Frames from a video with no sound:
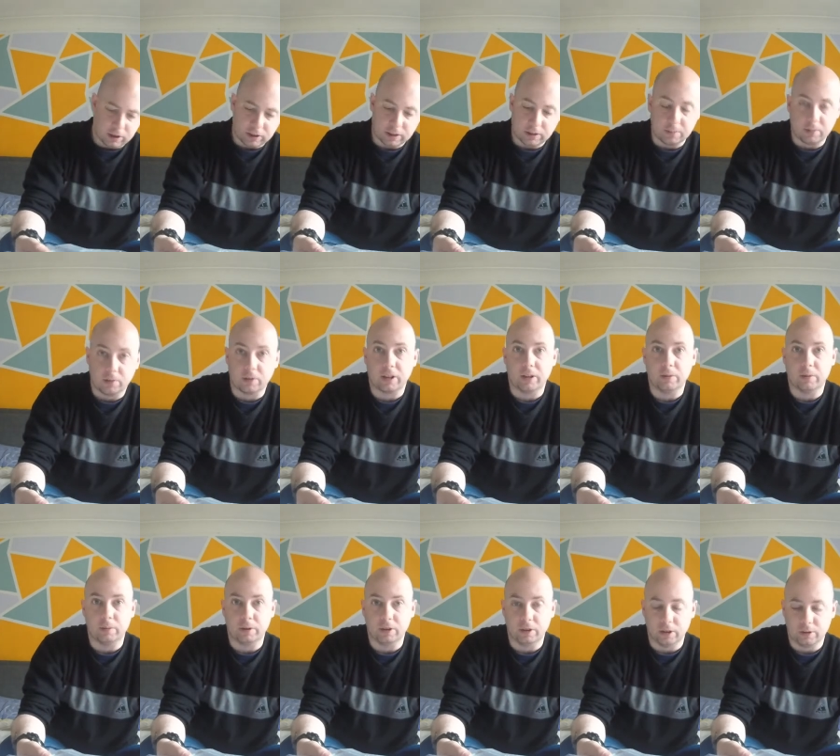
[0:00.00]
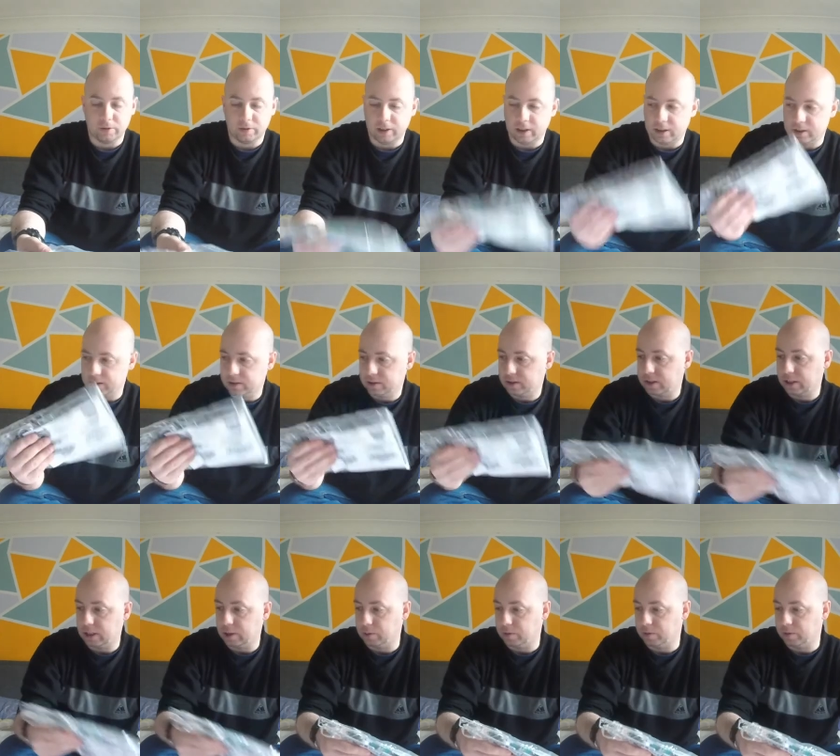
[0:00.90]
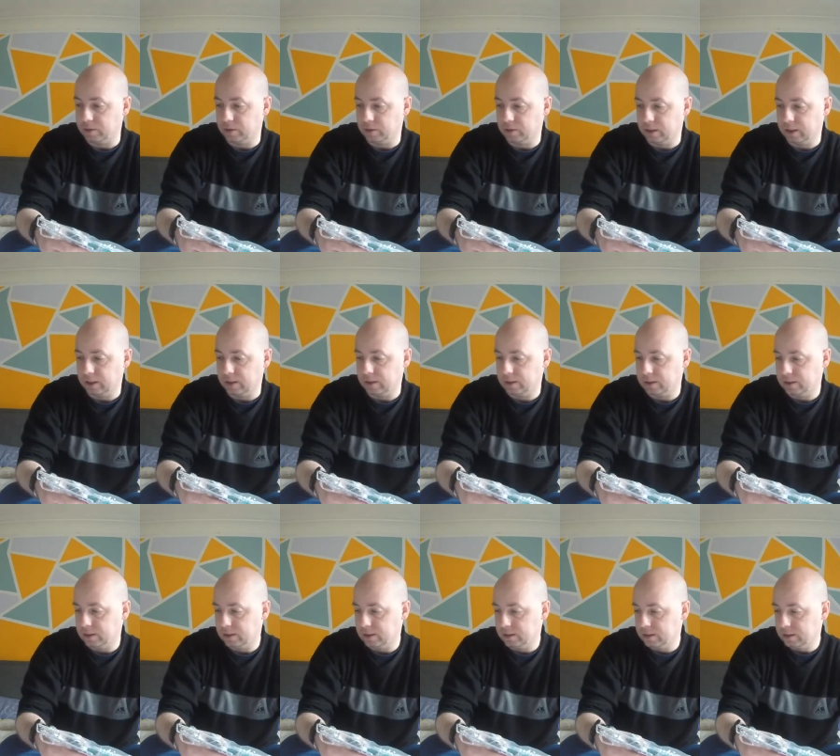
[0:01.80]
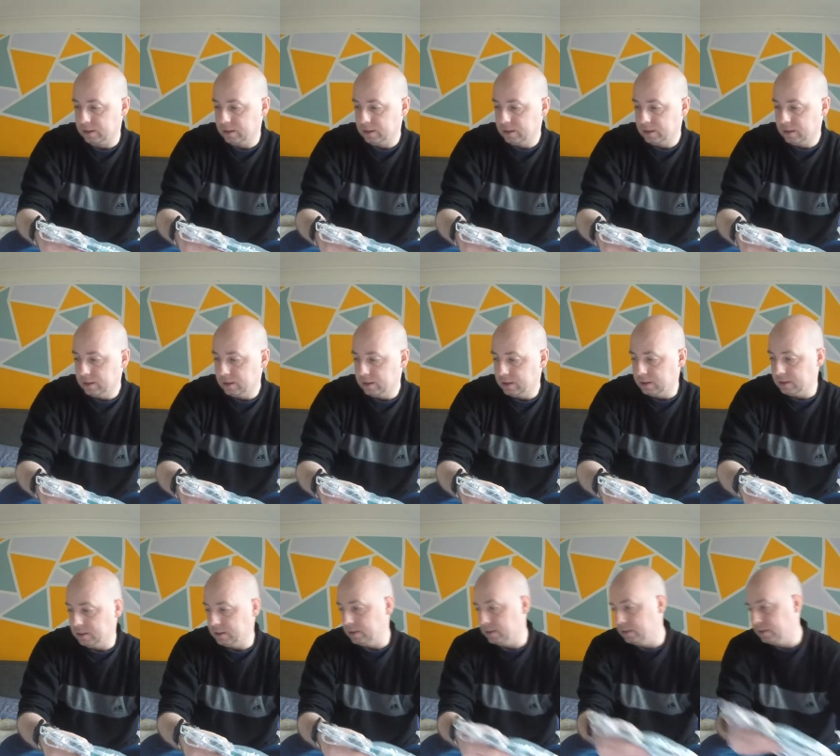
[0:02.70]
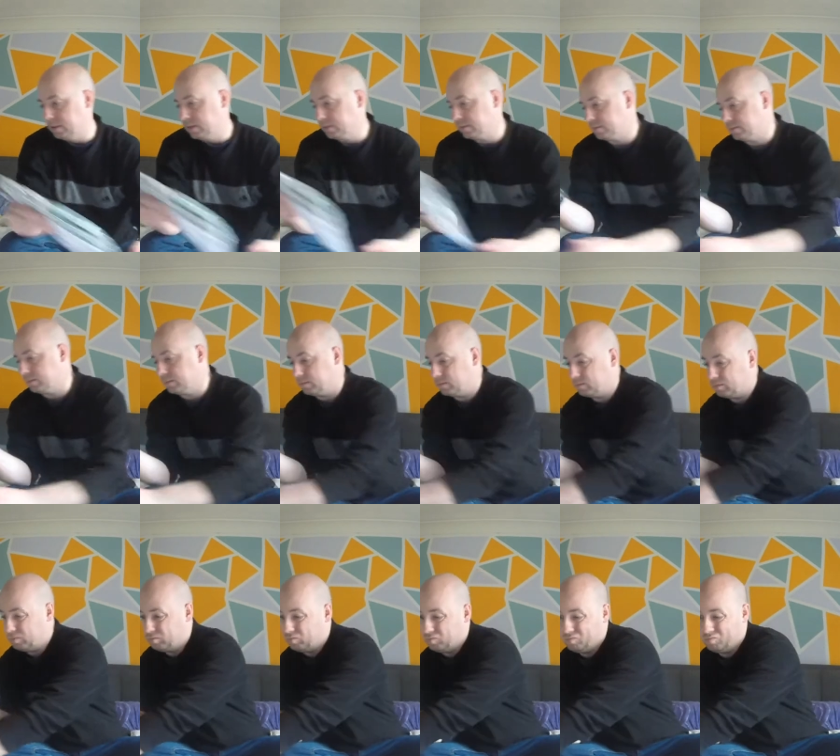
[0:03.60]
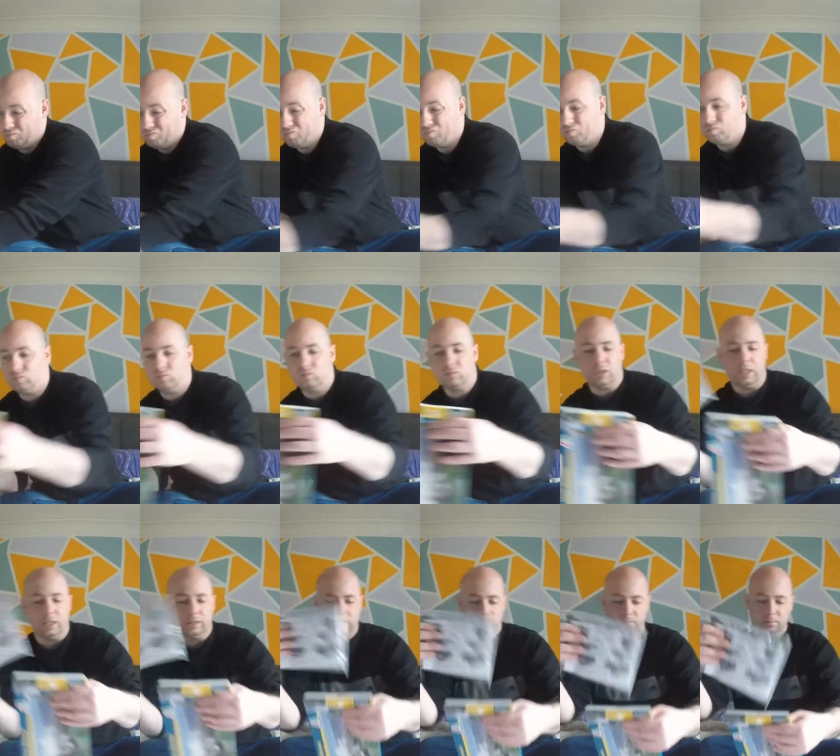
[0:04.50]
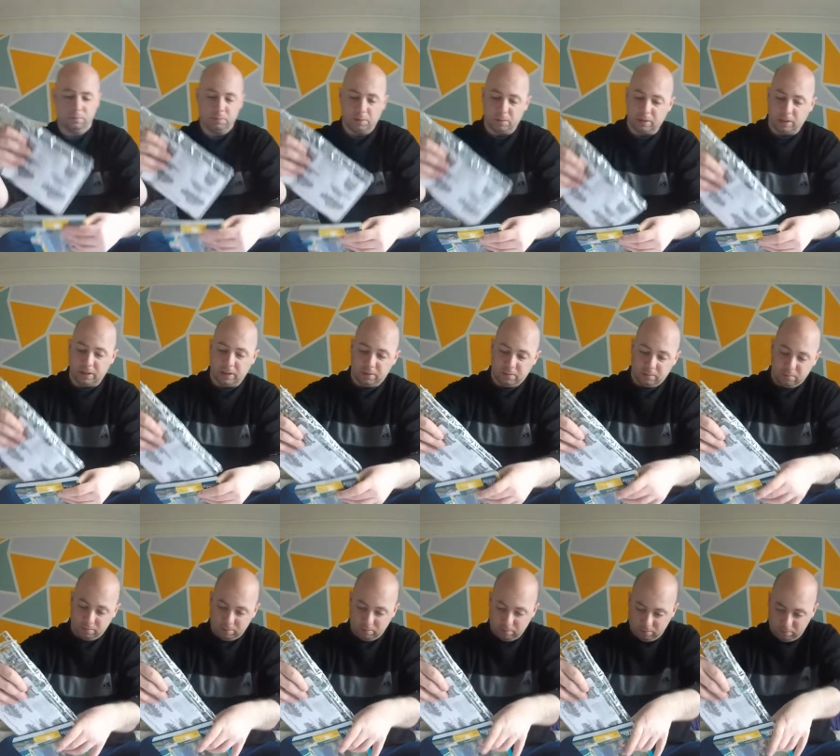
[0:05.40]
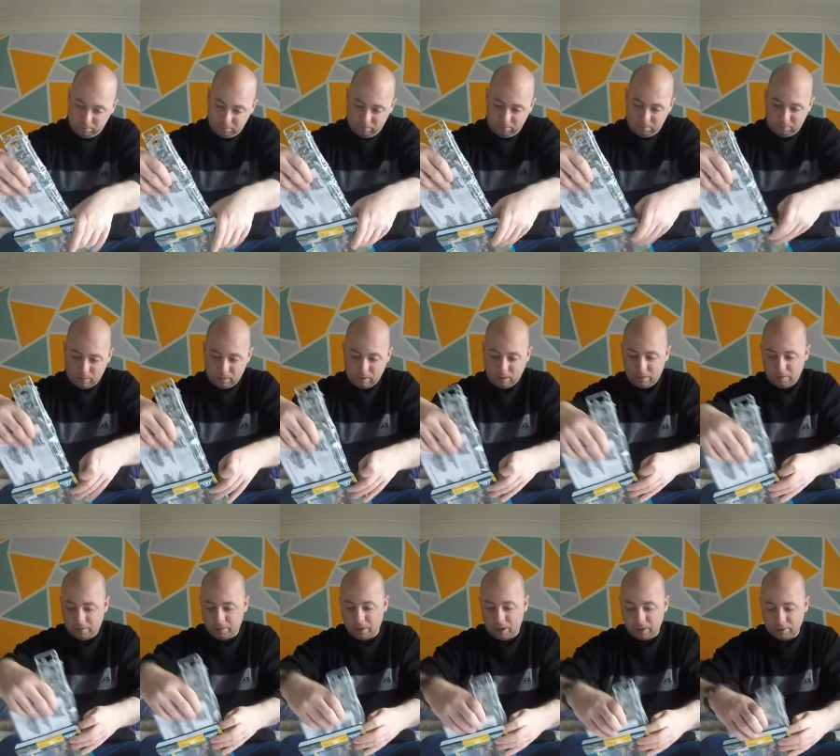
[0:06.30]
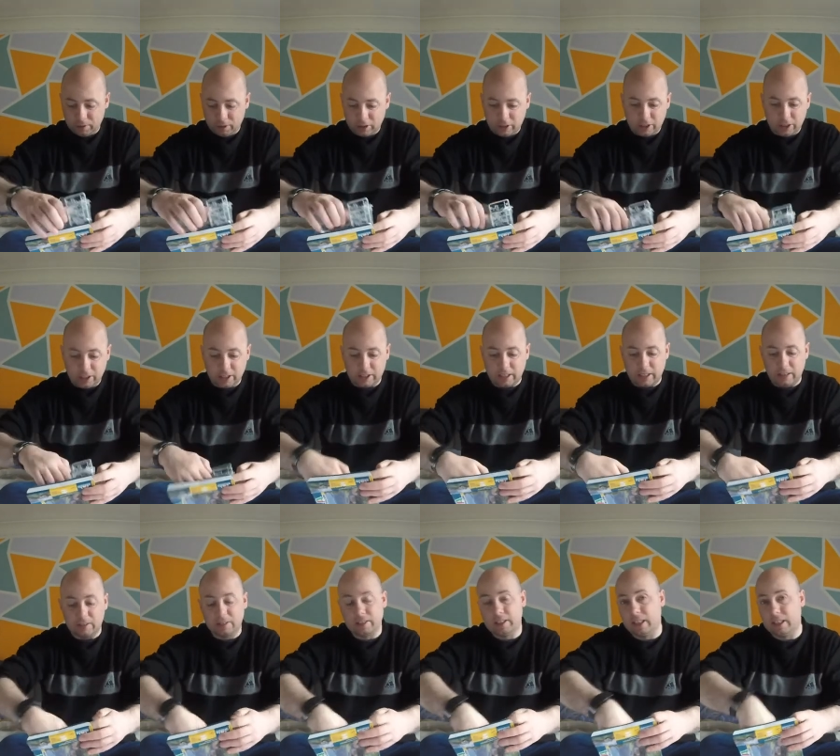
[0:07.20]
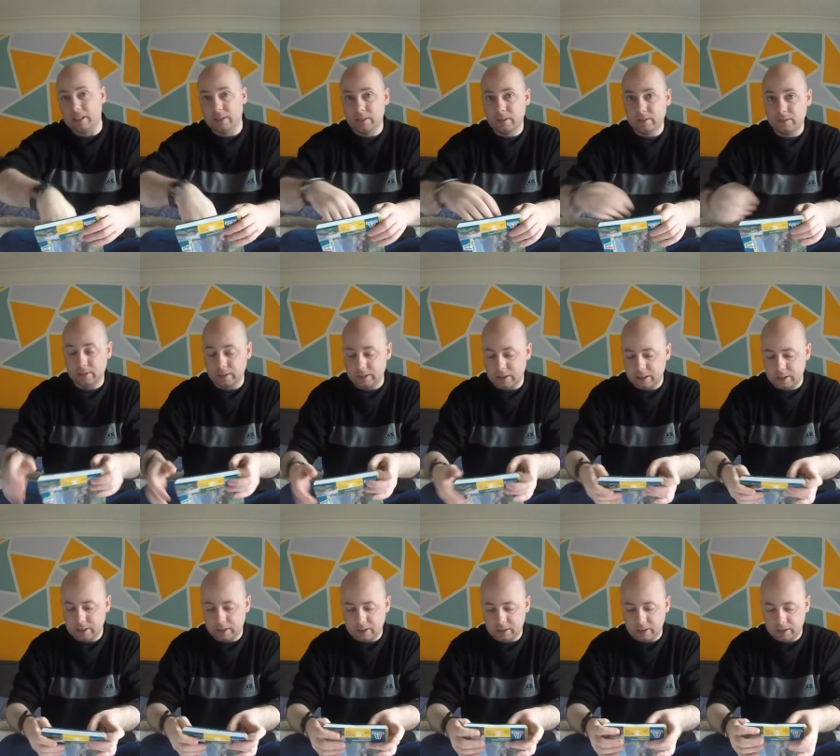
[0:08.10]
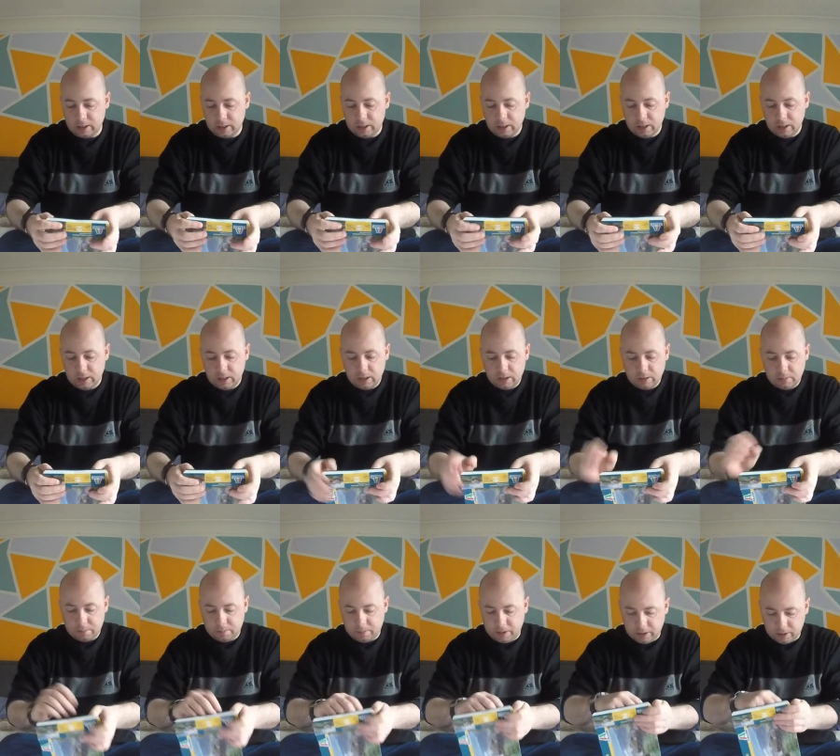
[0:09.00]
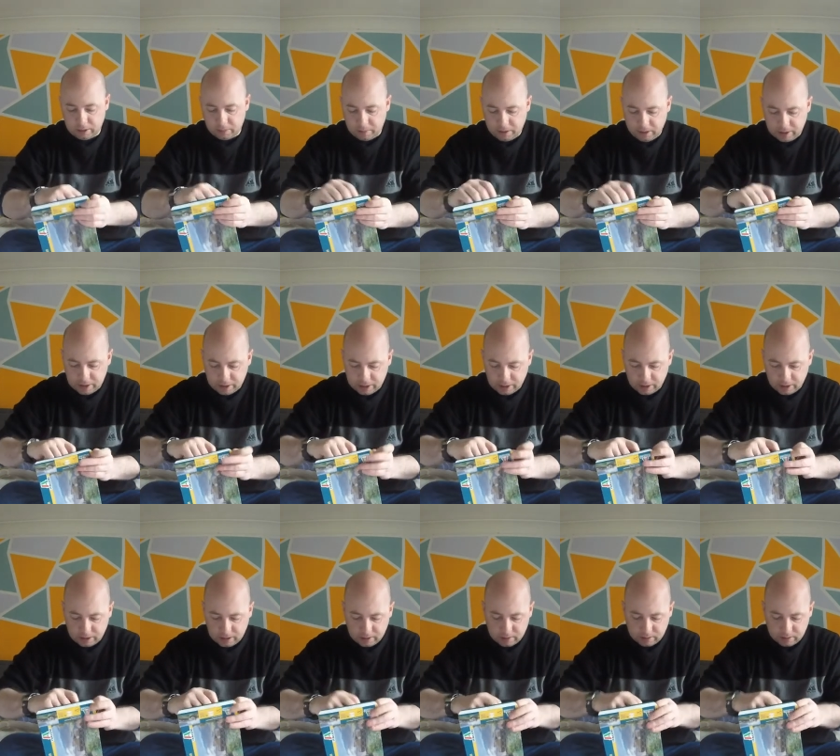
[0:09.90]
A simple kit would be nice for that. These will fill that. Uh, yeah, probably five or six out of ten for these, being so basic.